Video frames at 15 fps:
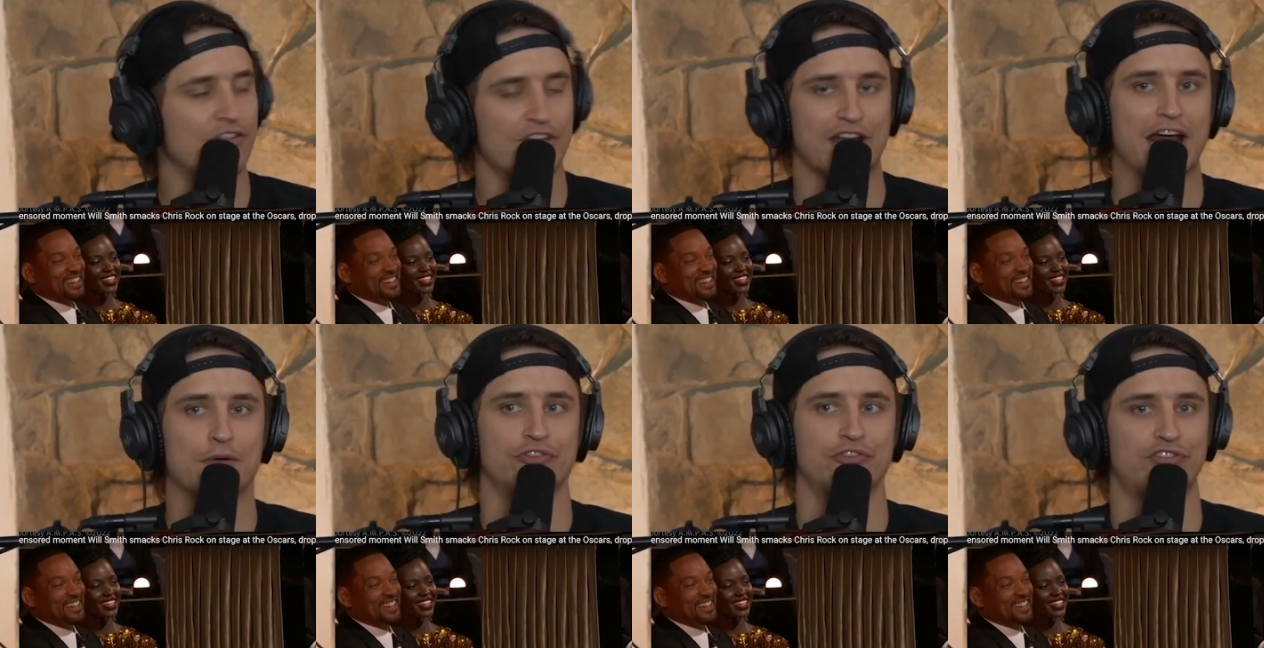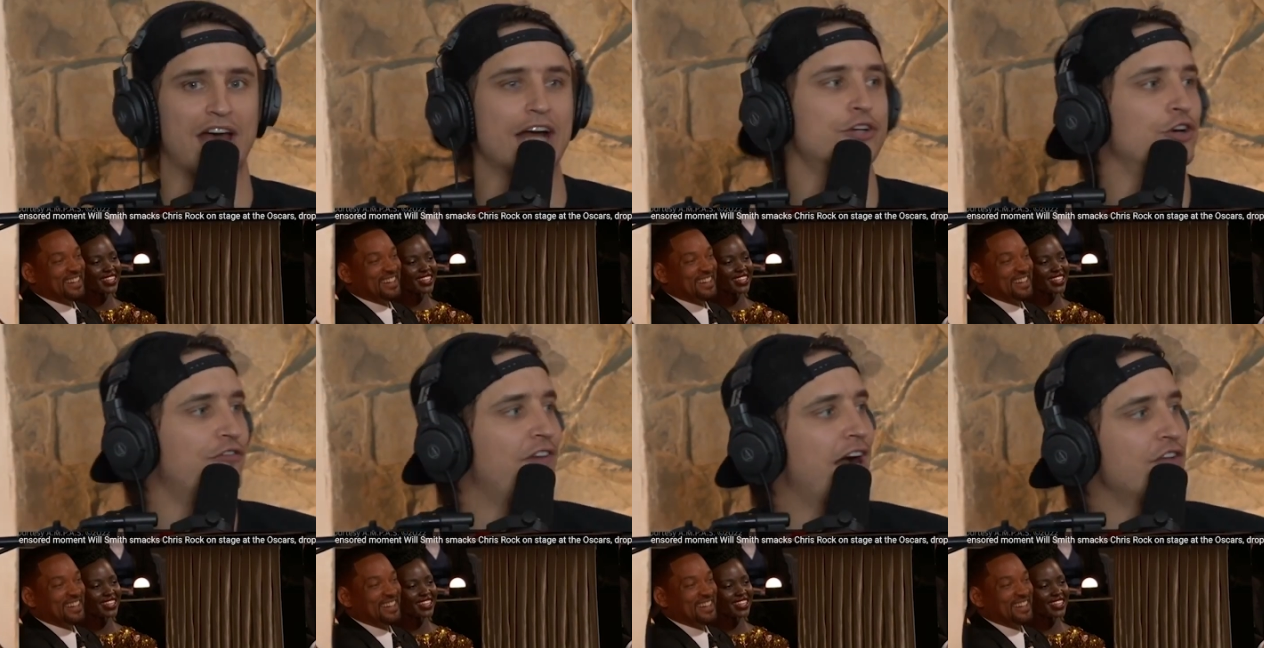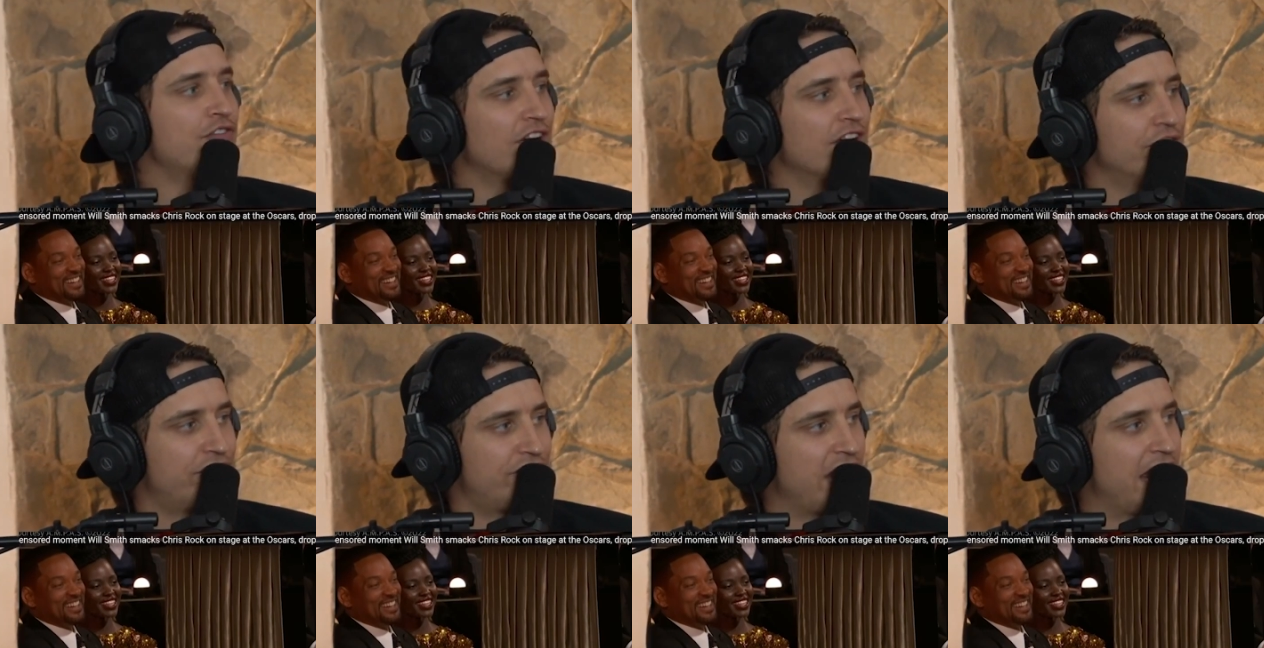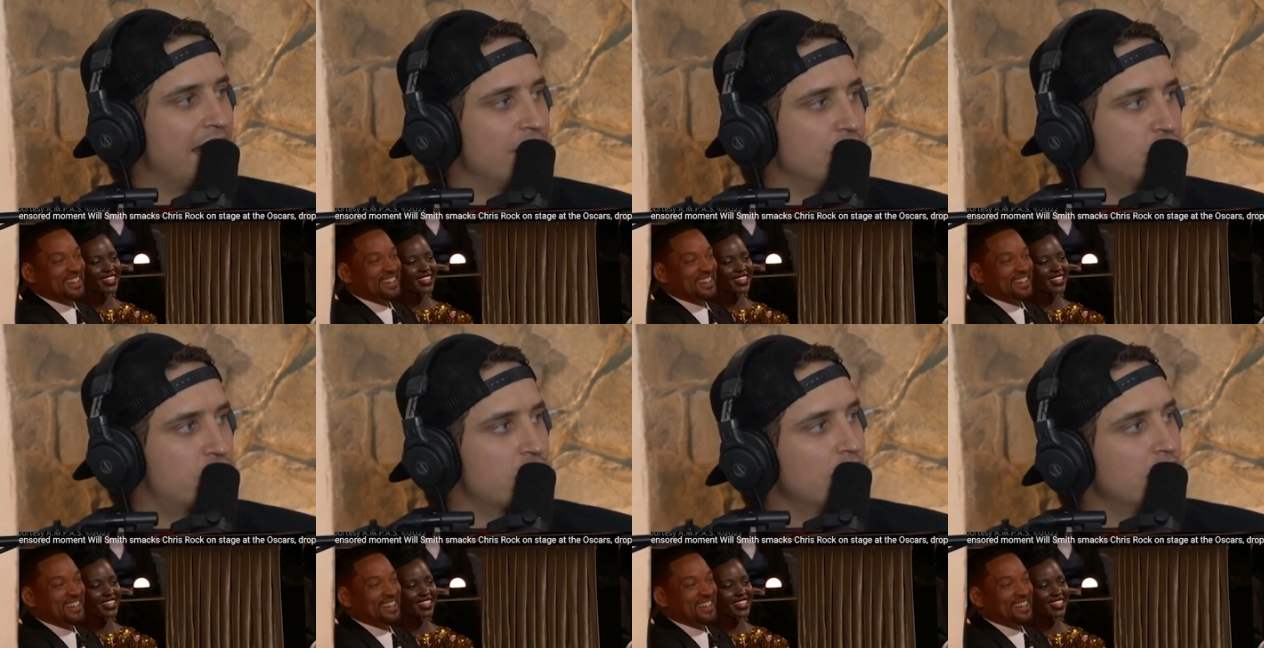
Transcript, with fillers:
Speaker 1: mm -hmm. that I mm-hmm. would sacrifice on stage